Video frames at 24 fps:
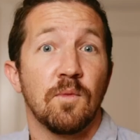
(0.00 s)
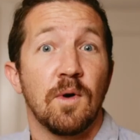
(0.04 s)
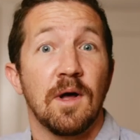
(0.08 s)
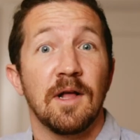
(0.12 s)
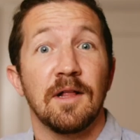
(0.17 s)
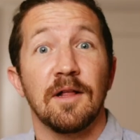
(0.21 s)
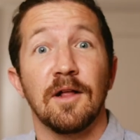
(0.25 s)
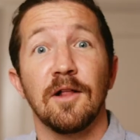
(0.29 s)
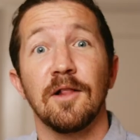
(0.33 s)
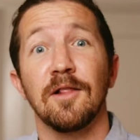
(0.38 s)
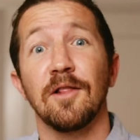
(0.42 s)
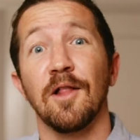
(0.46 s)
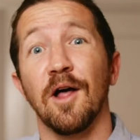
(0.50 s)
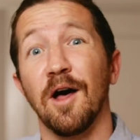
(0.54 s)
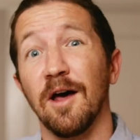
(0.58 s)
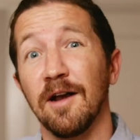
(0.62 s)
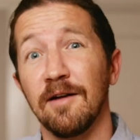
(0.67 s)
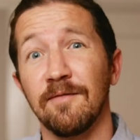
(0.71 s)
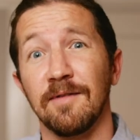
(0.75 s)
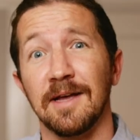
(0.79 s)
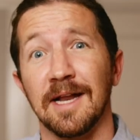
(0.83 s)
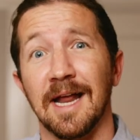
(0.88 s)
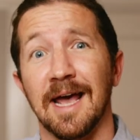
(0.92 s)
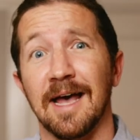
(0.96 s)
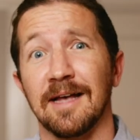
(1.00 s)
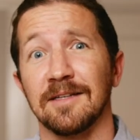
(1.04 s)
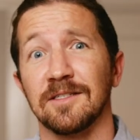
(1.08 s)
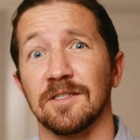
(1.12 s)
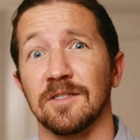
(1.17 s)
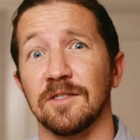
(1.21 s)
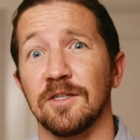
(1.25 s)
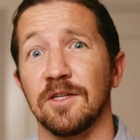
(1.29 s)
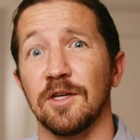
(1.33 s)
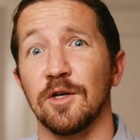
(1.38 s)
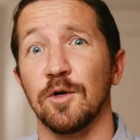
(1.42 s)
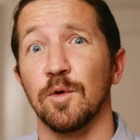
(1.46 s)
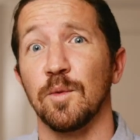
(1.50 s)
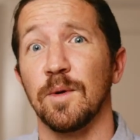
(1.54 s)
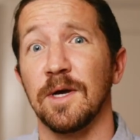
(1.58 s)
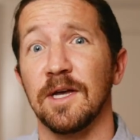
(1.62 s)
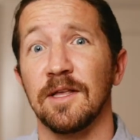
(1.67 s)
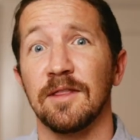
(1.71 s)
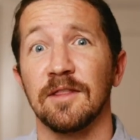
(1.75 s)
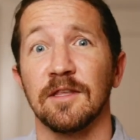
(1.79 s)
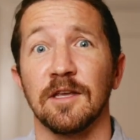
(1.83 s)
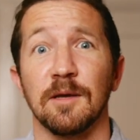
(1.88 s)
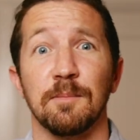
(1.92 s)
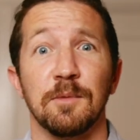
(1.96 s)
Well, a lot of it has to do
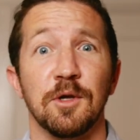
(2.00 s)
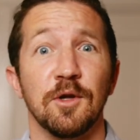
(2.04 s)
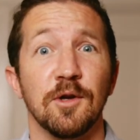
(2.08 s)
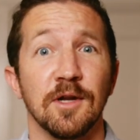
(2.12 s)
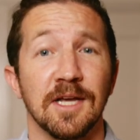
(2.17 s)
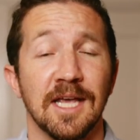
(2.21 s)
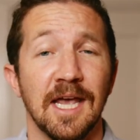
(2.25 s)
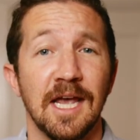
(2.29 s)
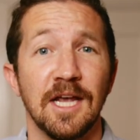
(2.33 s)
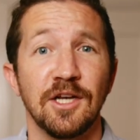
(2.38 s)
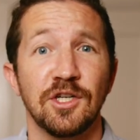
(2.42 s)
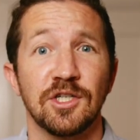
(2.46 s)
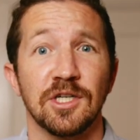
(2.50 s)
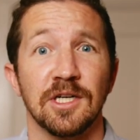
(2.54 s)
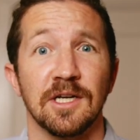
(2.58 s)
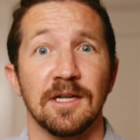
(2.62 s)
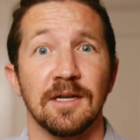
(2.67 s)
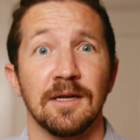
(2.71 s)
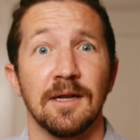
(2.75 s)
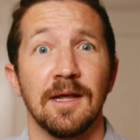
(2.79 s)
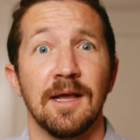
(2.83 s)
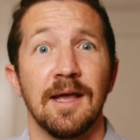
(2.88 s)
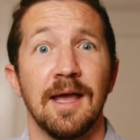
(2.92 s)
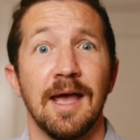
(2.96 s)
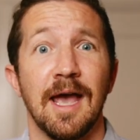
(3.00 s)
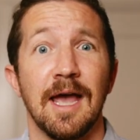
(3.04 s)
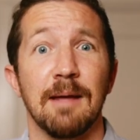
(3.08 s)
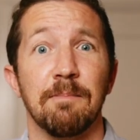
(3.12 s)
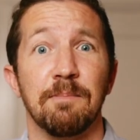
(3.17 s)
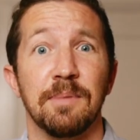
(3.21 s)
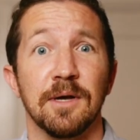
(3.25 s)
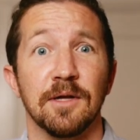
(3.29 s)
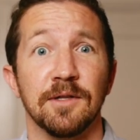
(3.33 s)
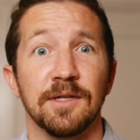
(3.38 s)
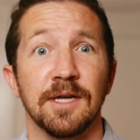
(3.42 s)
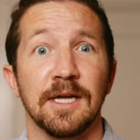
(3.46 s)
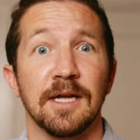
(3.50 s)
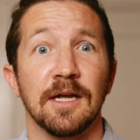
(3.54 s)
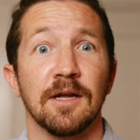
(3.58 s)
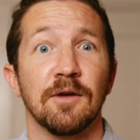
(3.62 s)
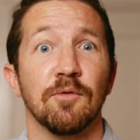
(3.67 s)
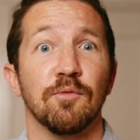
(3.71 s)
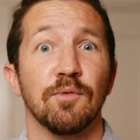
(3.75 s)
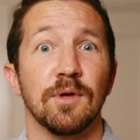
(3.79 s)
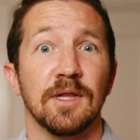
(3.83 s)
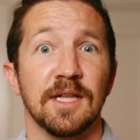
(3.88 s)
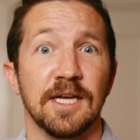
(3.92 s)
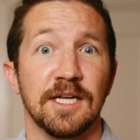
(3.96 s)
with communication and
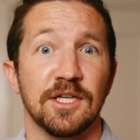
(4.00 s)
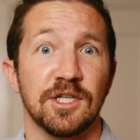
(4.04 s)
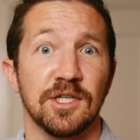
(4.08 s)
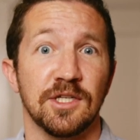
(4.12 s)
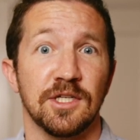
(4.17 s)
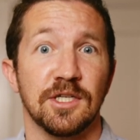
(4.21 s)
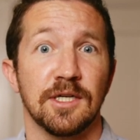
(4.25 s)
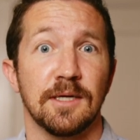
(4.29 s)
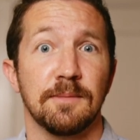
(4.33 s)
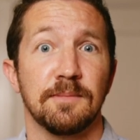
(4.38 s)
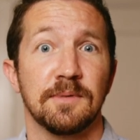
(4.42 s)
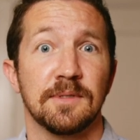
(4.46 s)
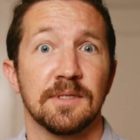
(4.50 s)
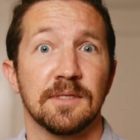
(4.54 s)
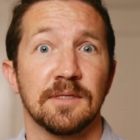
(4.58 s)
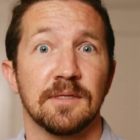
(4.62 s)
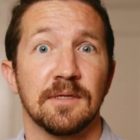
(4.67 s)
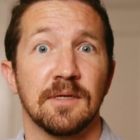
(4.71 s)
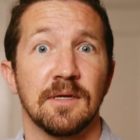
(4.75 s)
building relationships.